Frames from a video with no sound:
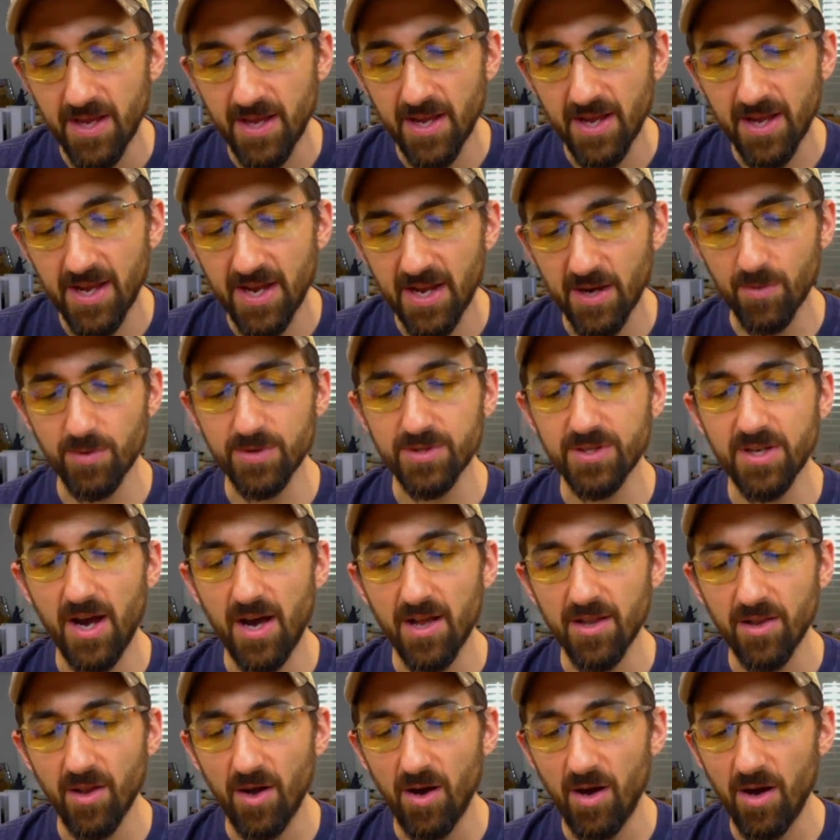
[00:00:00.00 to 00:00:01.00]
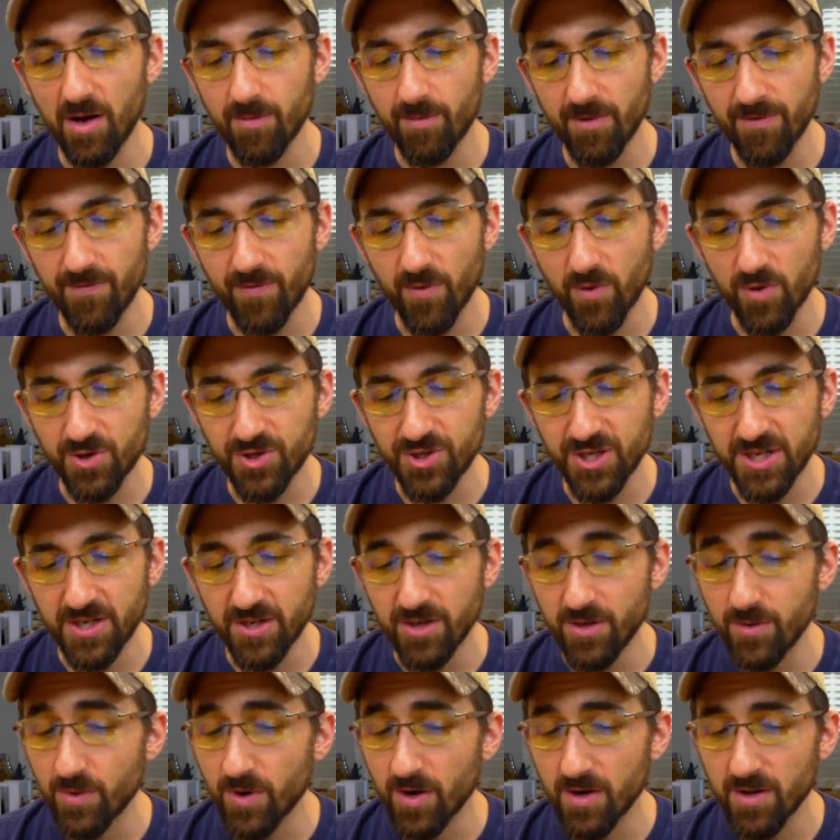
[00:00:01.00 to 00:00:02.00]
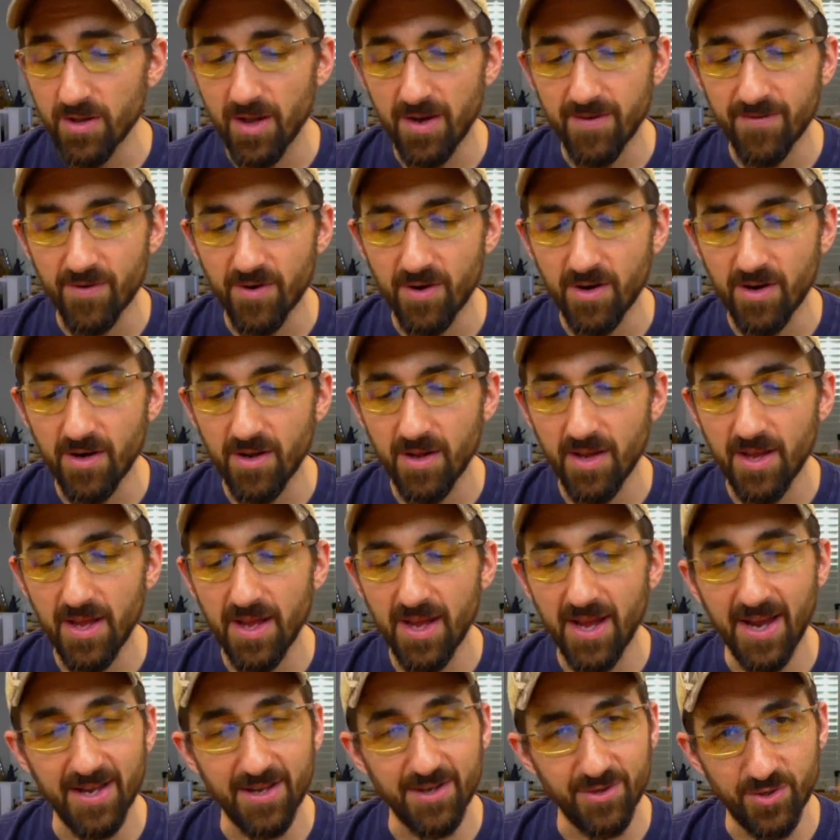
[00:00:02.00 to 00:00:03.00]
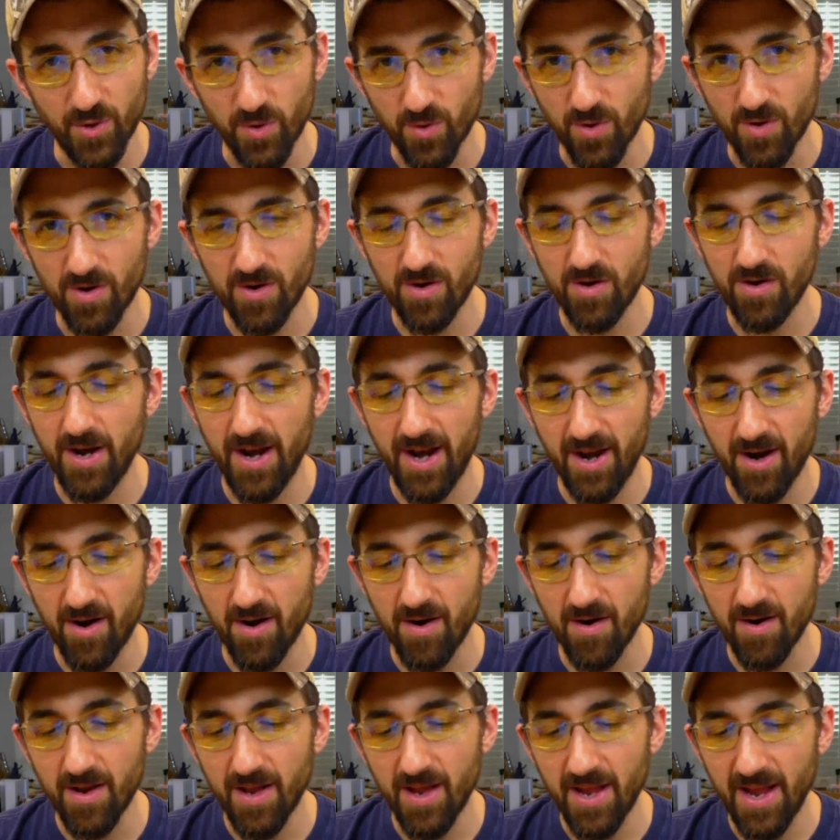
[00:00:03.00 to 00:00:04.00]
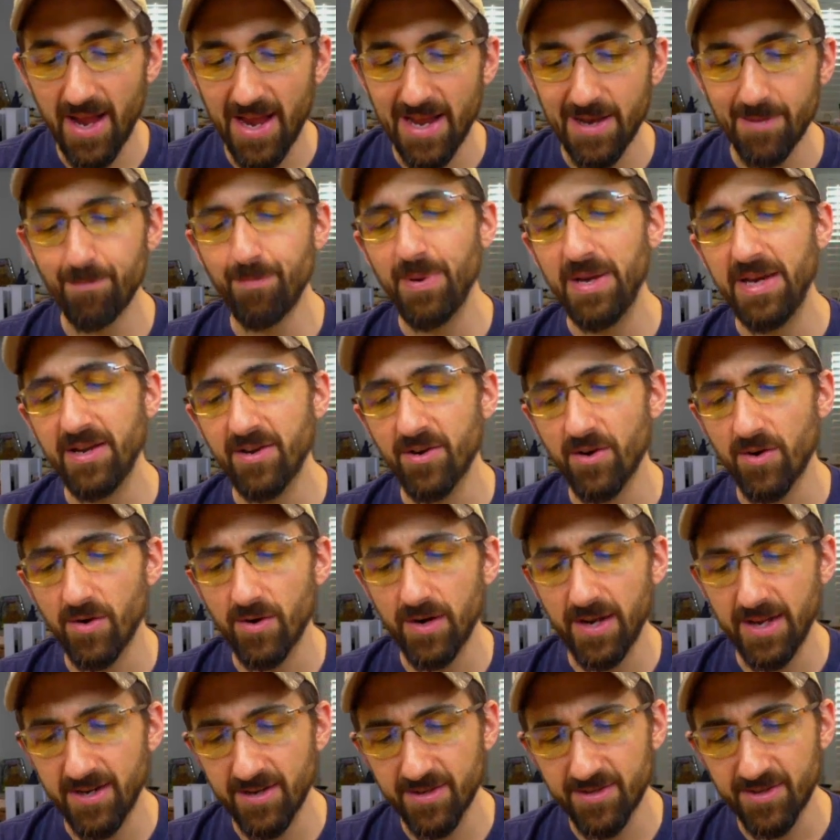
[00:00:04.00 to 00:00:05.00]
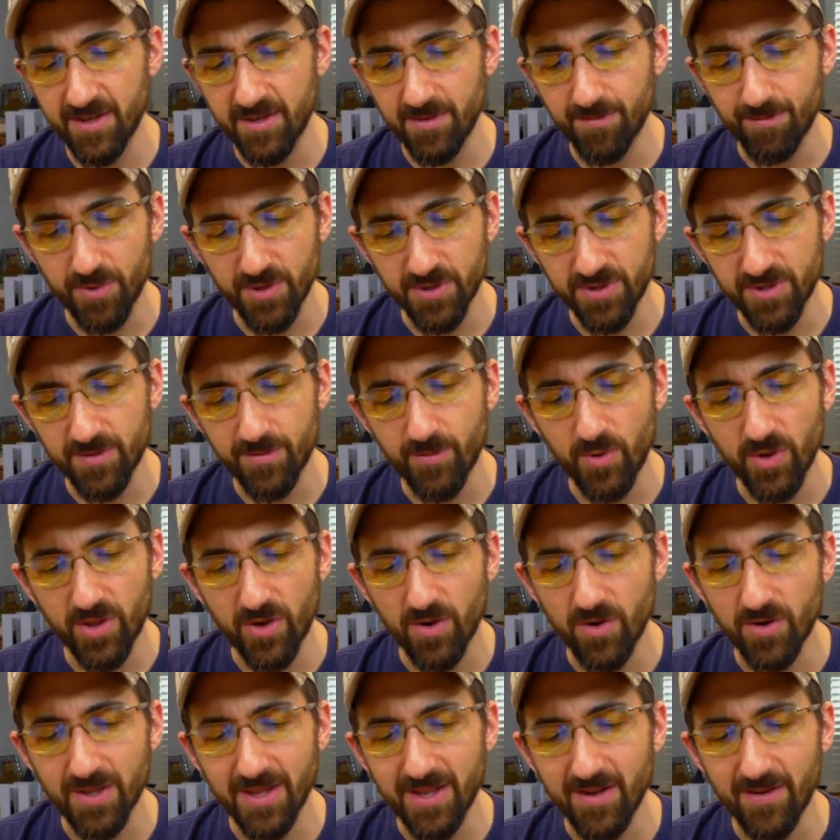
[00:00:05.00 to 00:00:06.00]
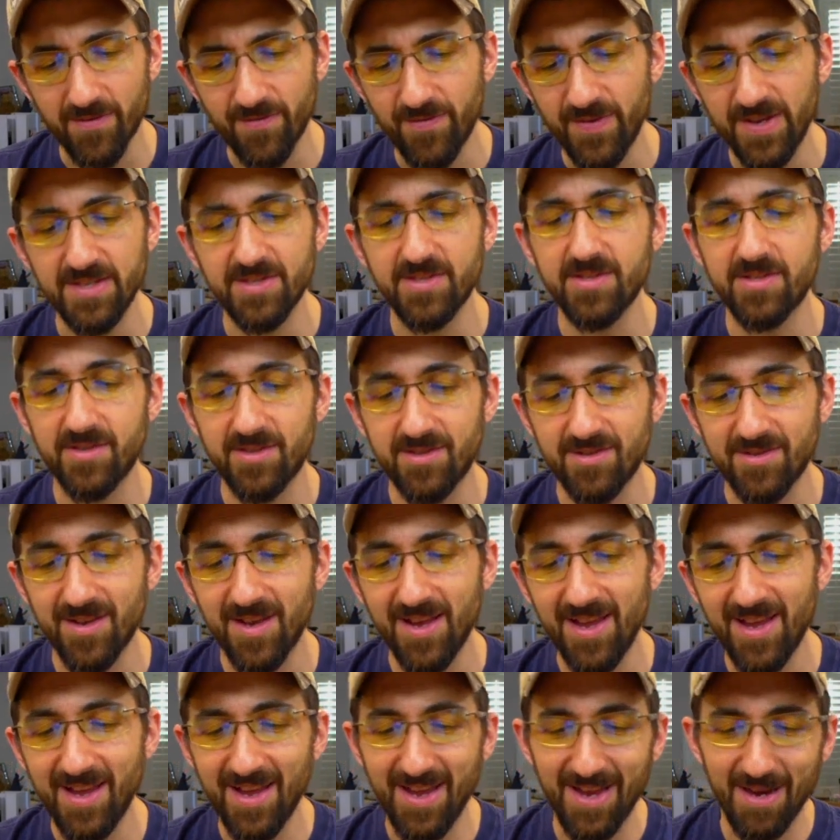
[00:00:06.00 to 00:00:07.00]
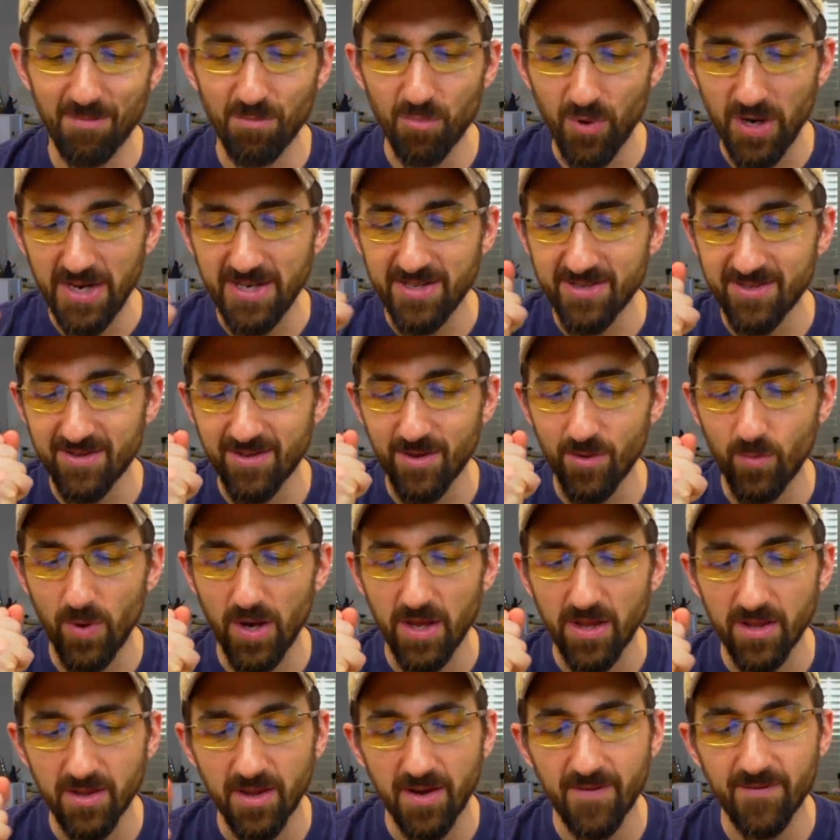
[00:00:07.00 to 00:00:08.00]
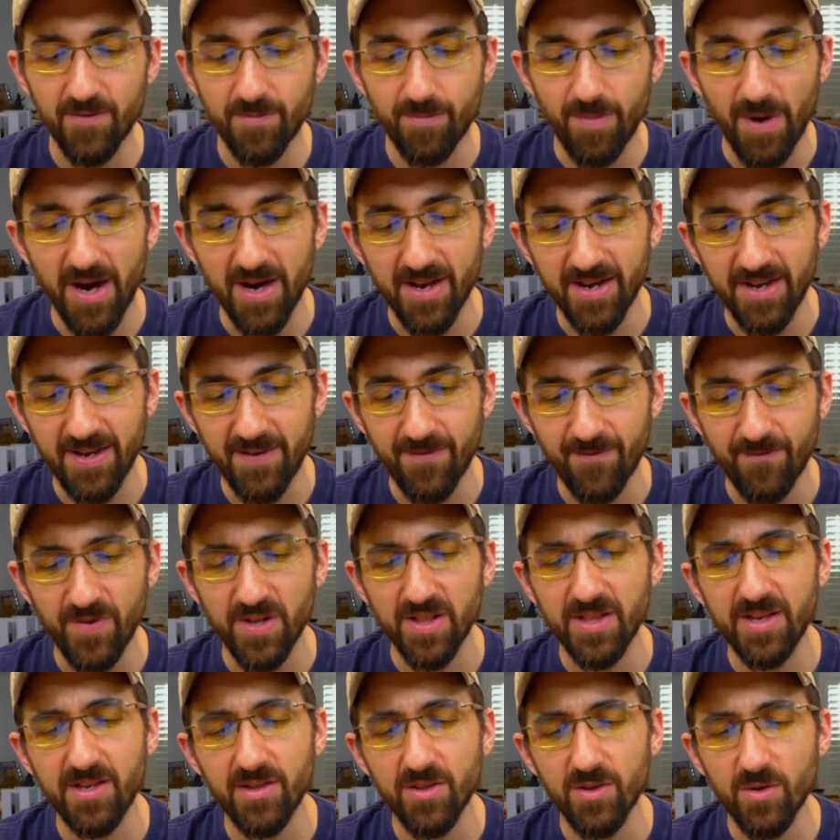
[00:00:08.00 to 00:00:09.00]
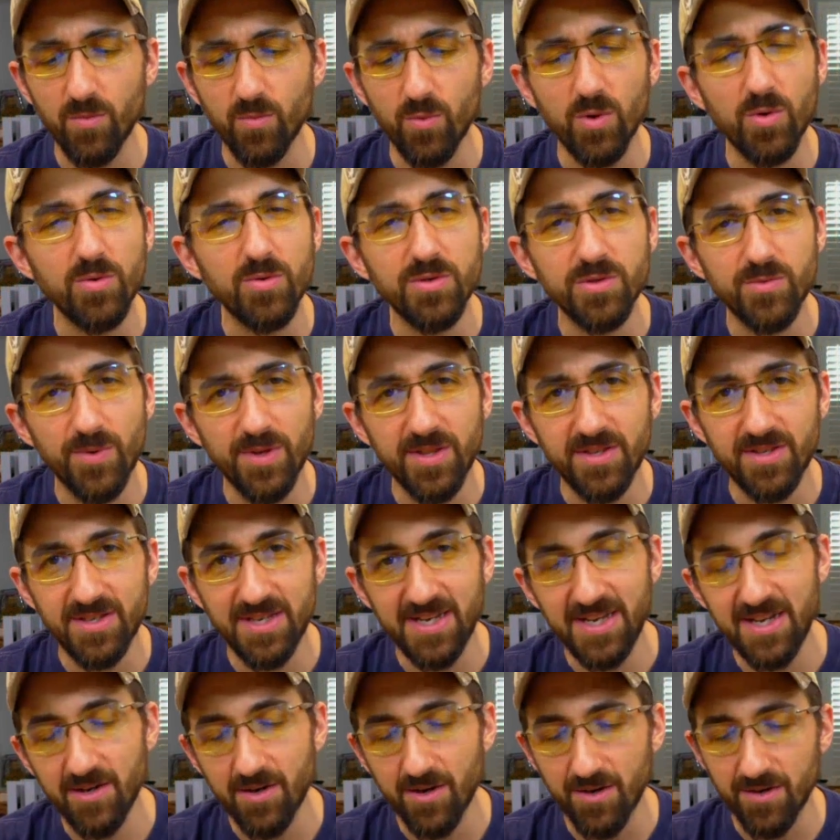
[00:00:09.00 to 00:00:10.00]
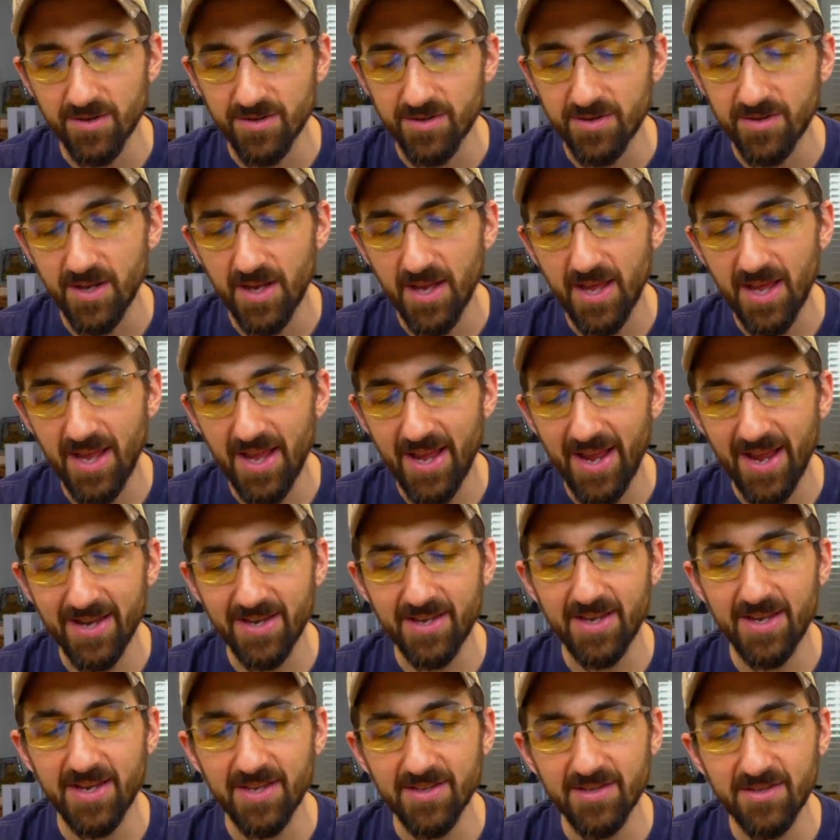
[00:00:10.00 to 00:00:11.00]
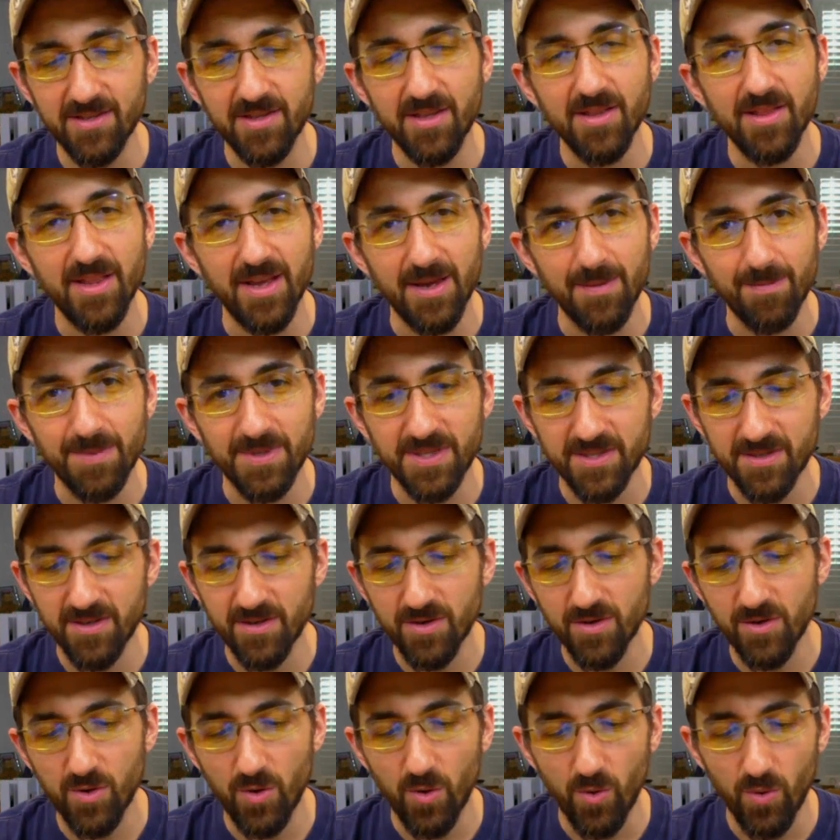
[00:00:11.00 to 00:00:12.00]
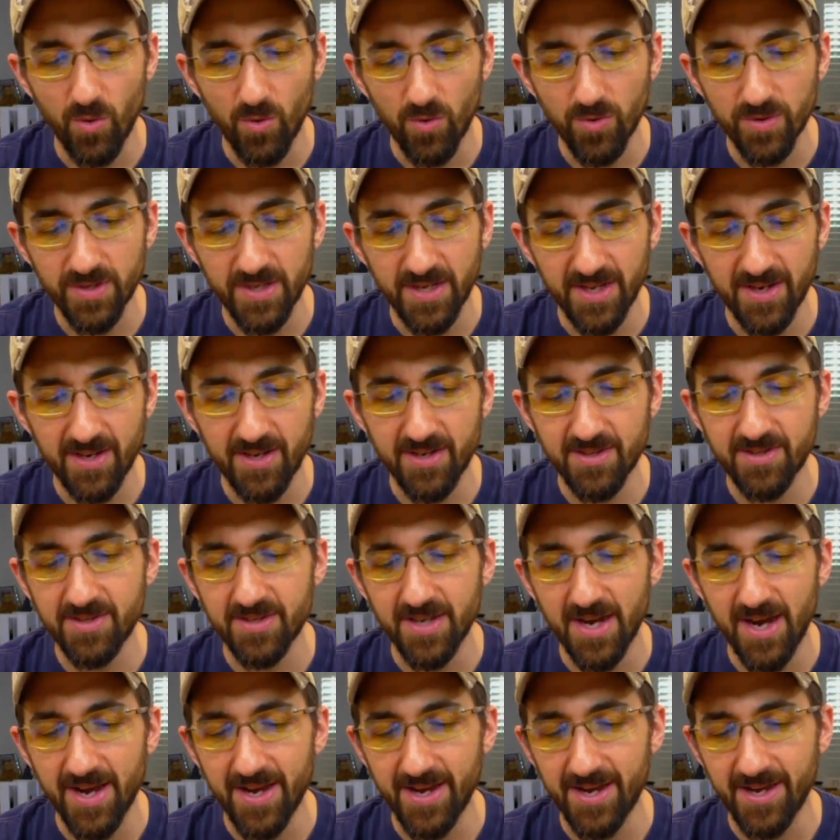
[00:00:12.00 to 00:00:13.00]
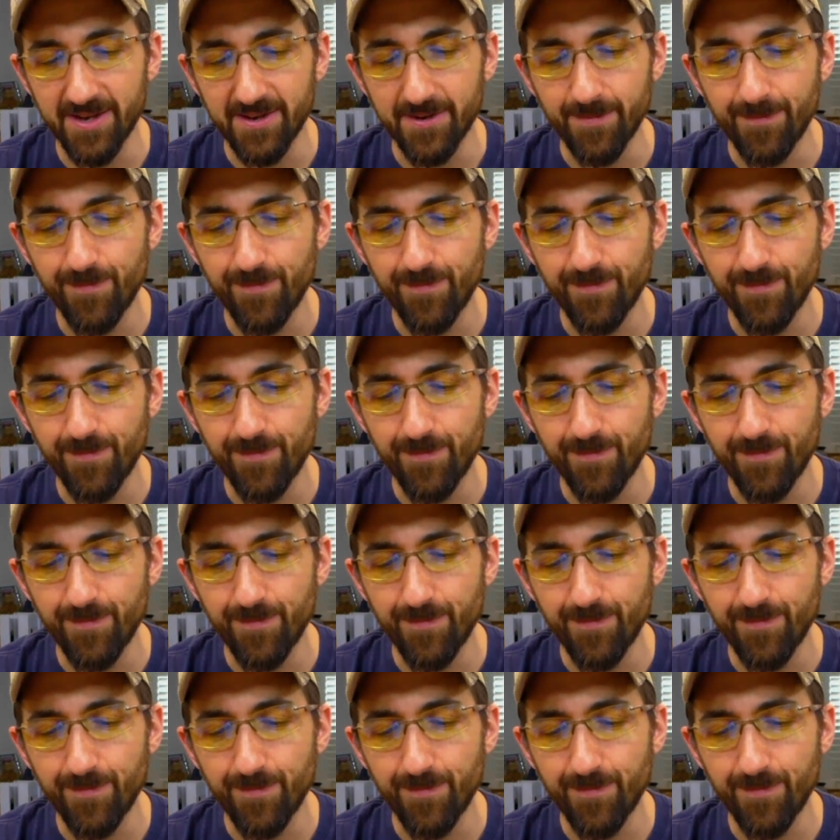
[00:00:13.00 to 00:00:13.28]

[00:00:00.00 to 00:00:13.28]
It was not long before she knew her lover and tore her hair and beat her innocent bosom with her little fists embraced the well loved body, filling the wounds with tears, and kissed the lips cold in his dying.